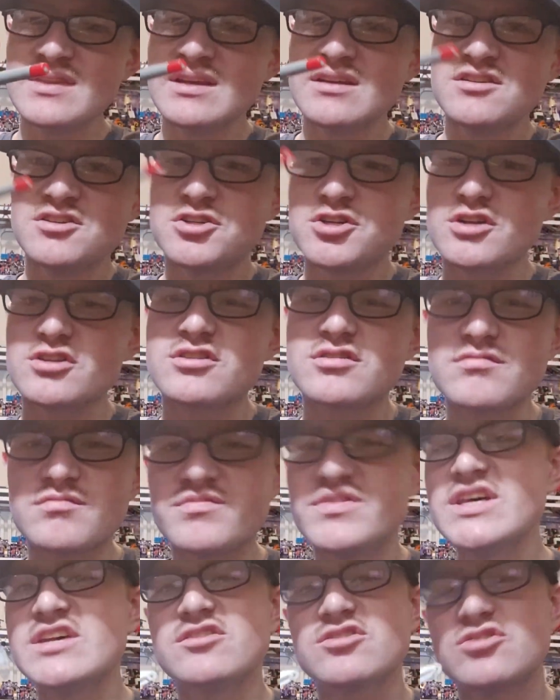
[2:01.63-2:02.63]
Just,
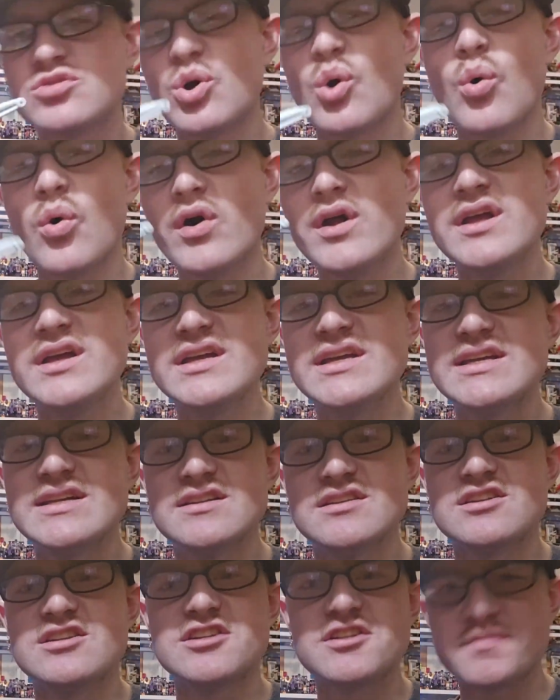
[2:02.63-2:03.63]
this toy
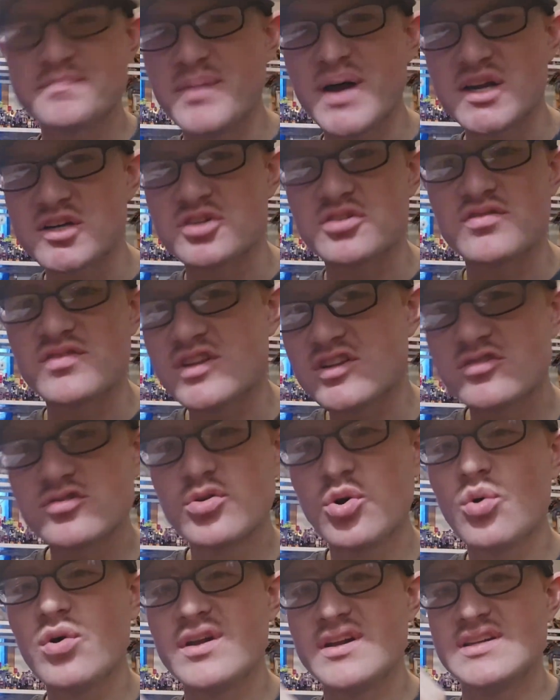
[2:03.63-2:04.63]
is special. This
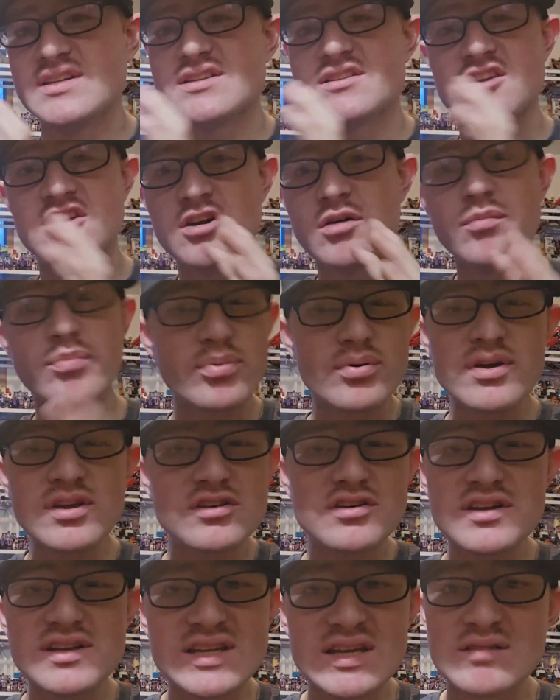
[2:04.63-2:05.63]
toy is
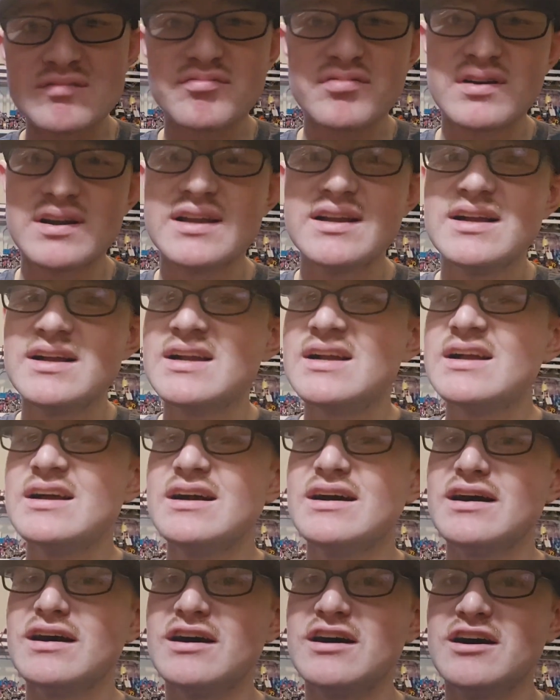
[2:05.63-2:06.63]
completely different.
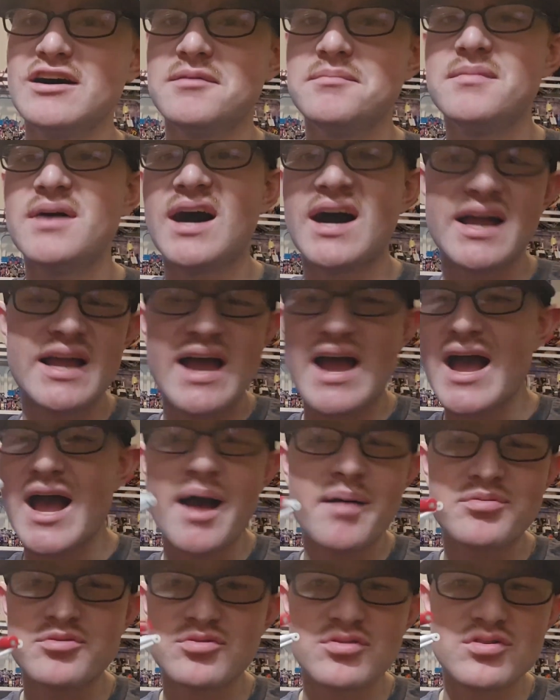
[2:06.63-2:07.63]
I
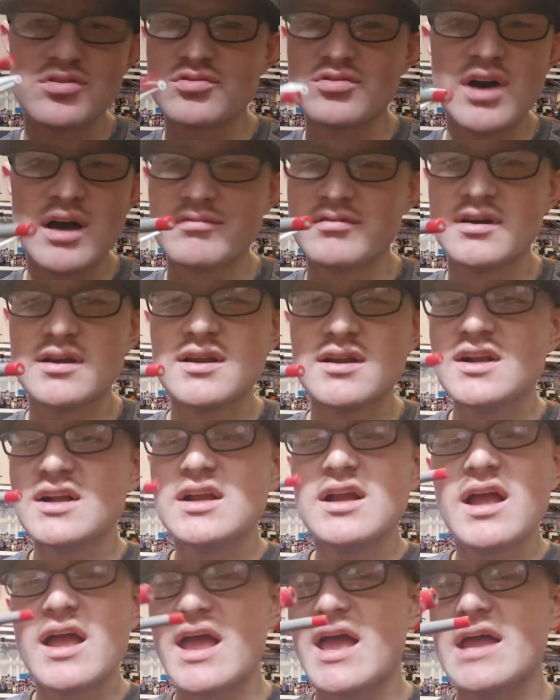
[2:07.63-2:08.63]
absolutely love it.
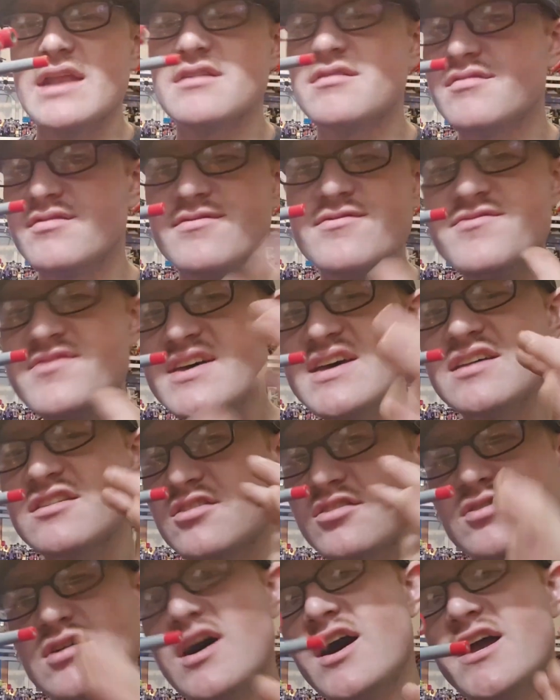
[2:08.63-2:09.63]
And
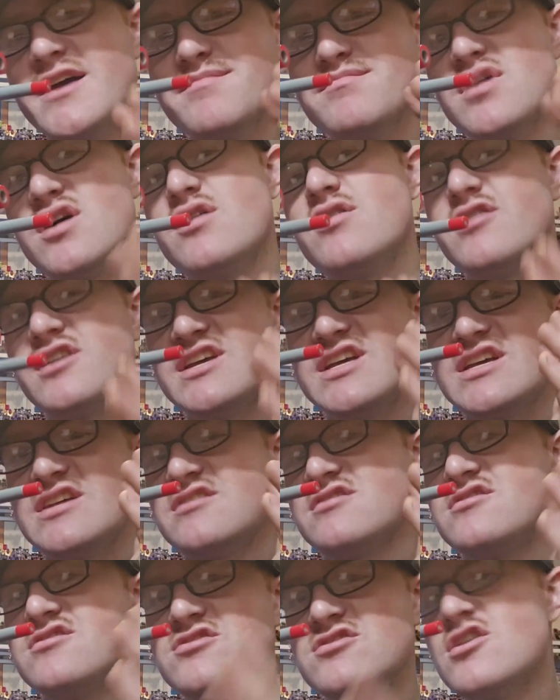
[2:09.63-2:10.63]
this lion mode
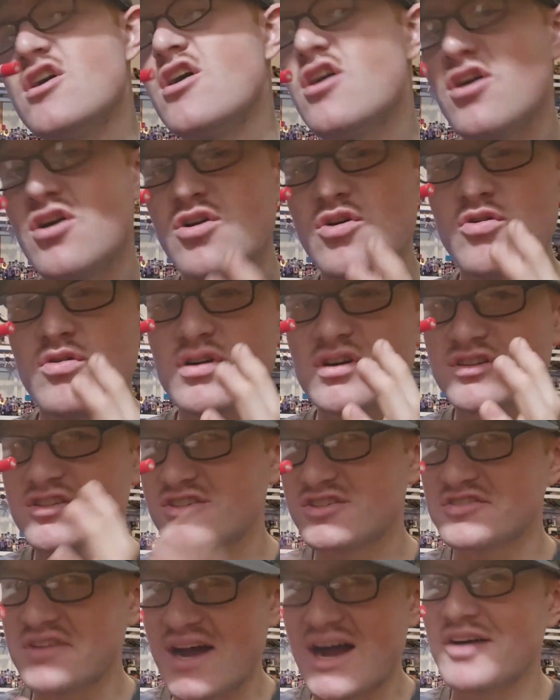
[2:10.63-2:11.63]
is no
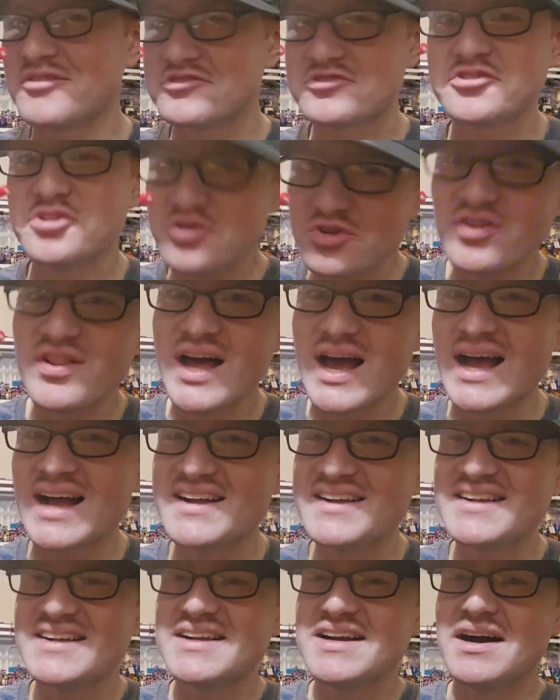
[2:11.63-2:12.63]
slouch to that.
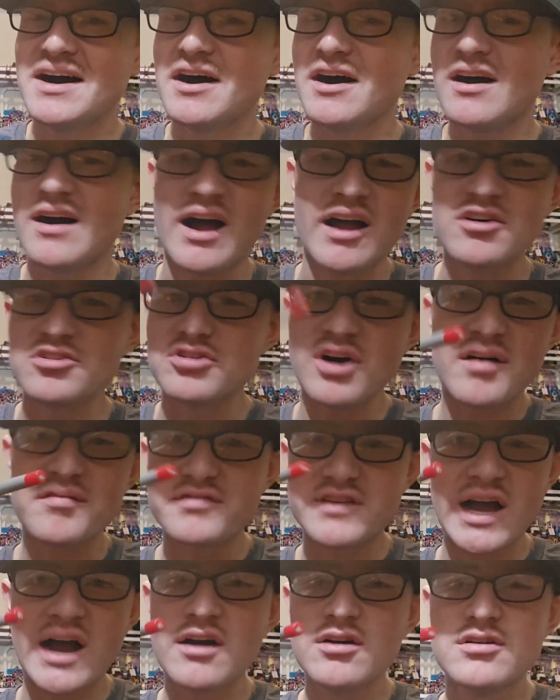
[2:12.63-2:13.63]
I love
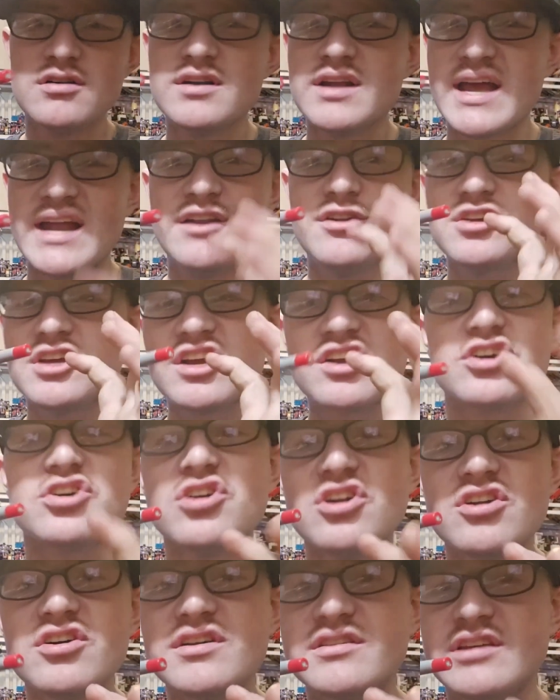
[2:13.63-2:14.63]
Gaoon, and you can
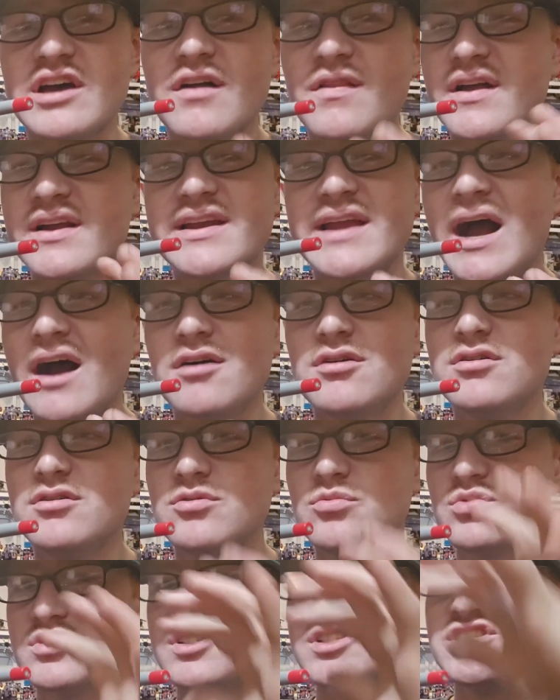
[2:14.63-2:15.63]
clearly tell that
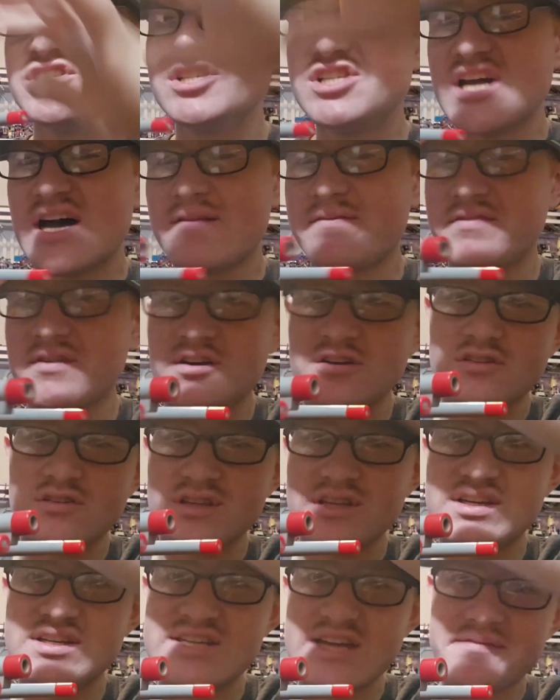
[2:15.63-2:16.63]
Gaoon was
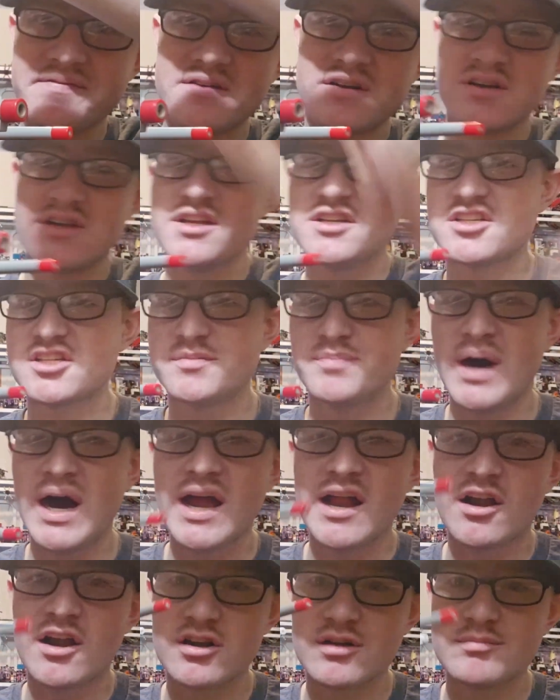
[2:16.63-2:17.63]
definitely
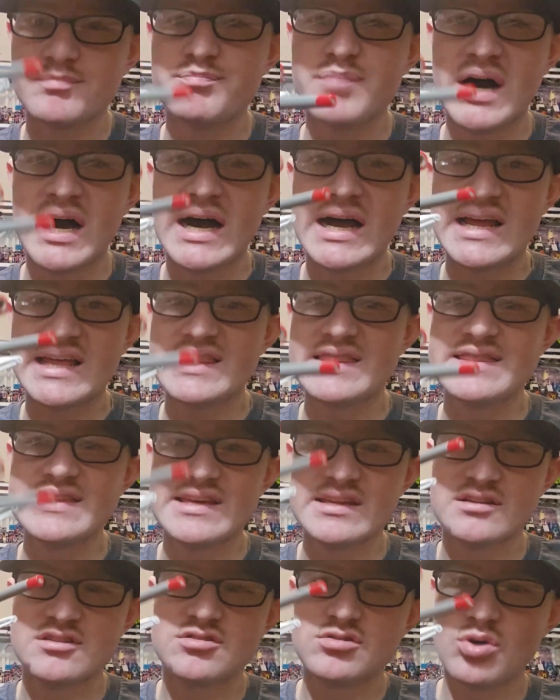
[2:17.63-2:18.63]
inspired by
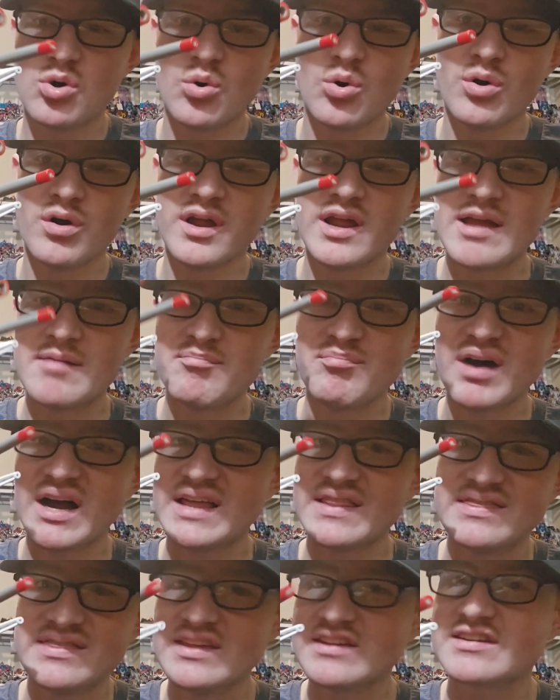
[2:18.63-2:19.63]
this toy and
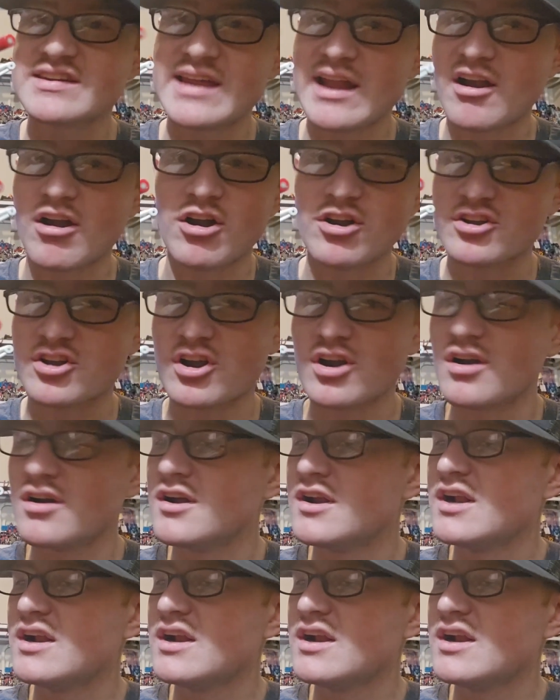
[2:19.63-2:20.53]
by this character.